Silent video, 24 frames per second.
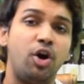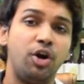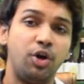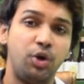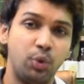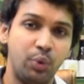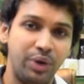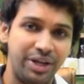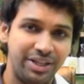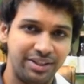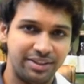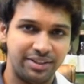
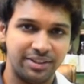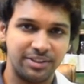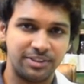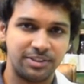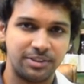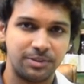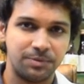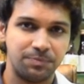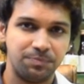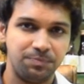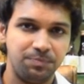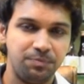doing
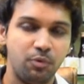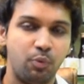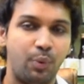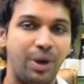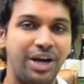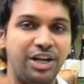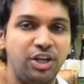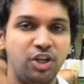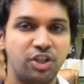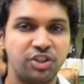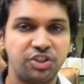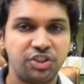this,
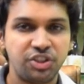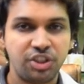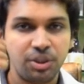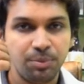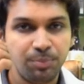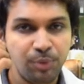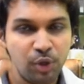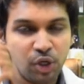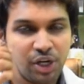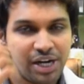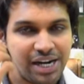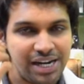while you're
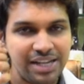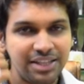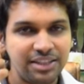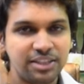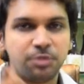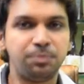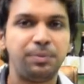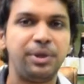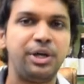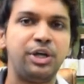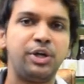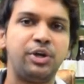stimulating
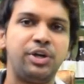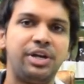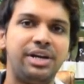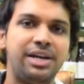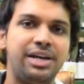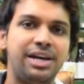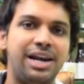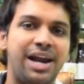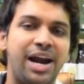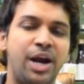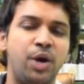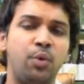this pituitary
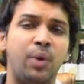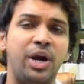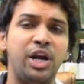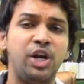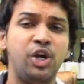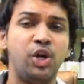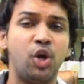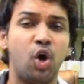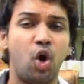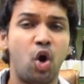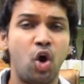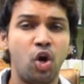gland,
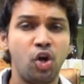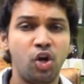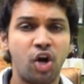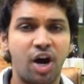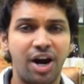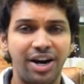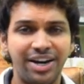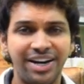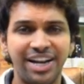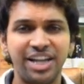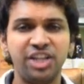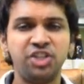while all your
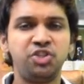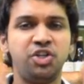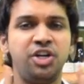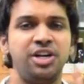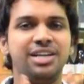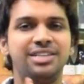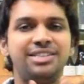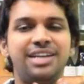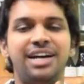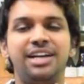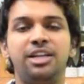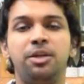attention
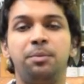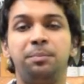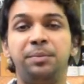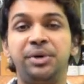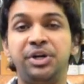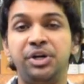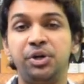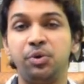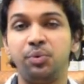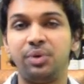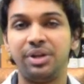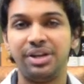is at the
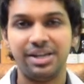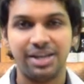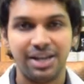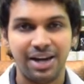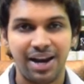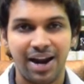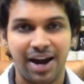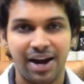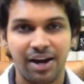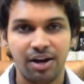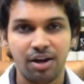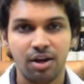pituitary
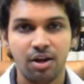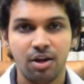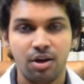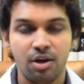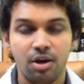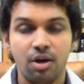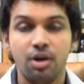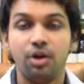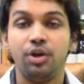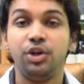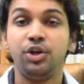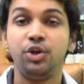gland,
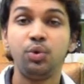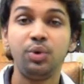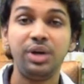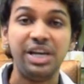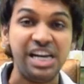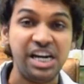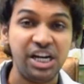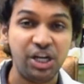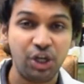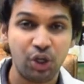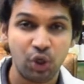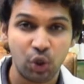you
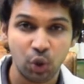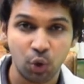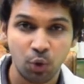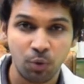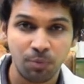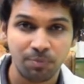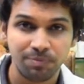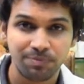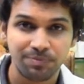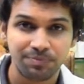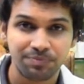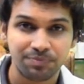need
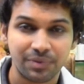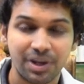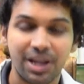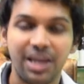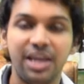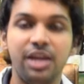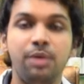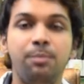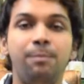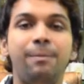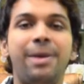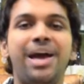to
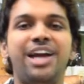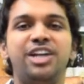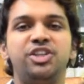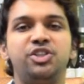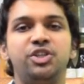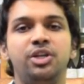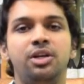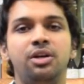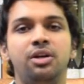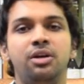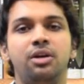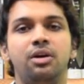
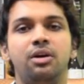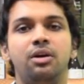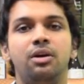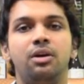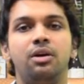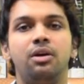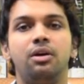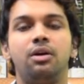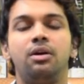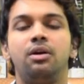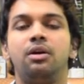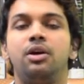imagine
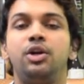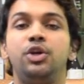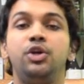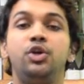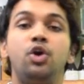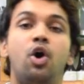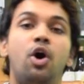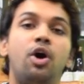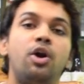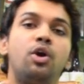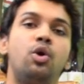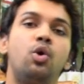
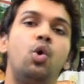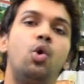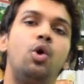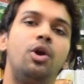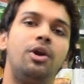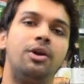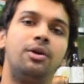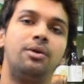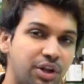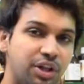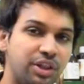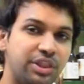your
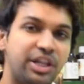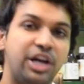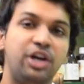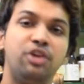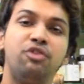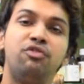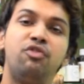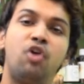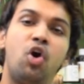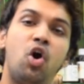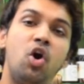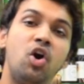goal that
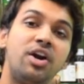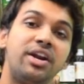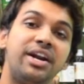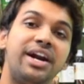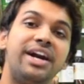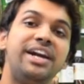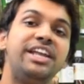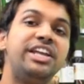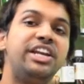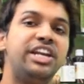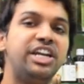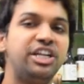you've
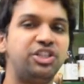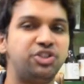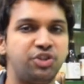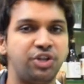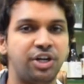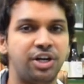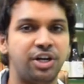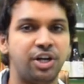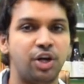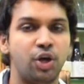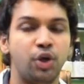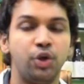already reached
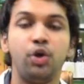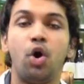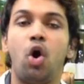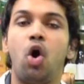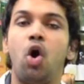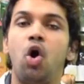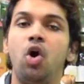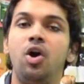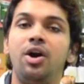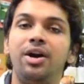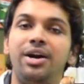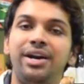it.
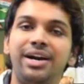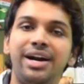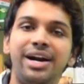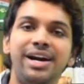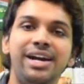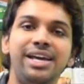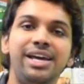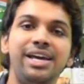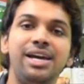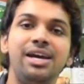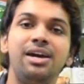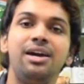You're
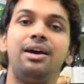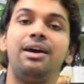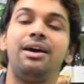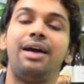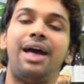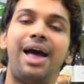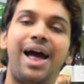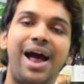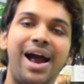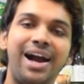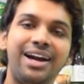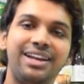already
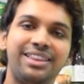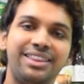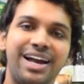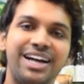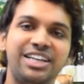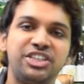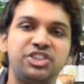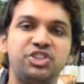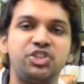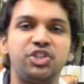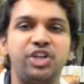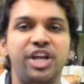at
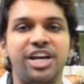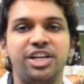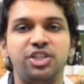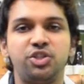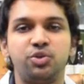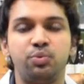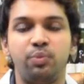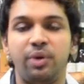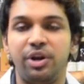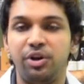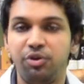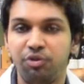that
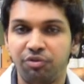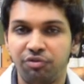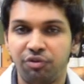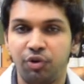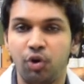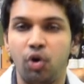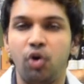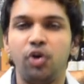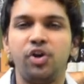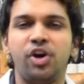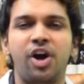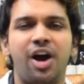stage where you've
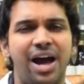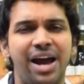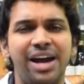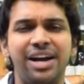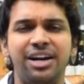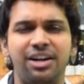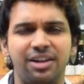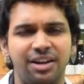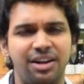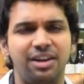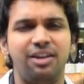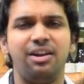grown your
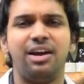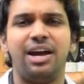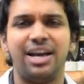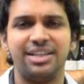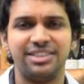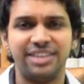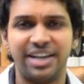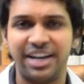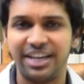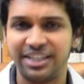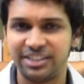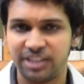height.
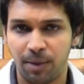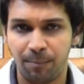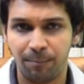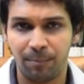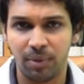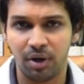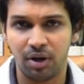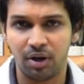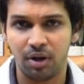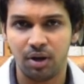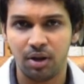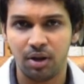As an example,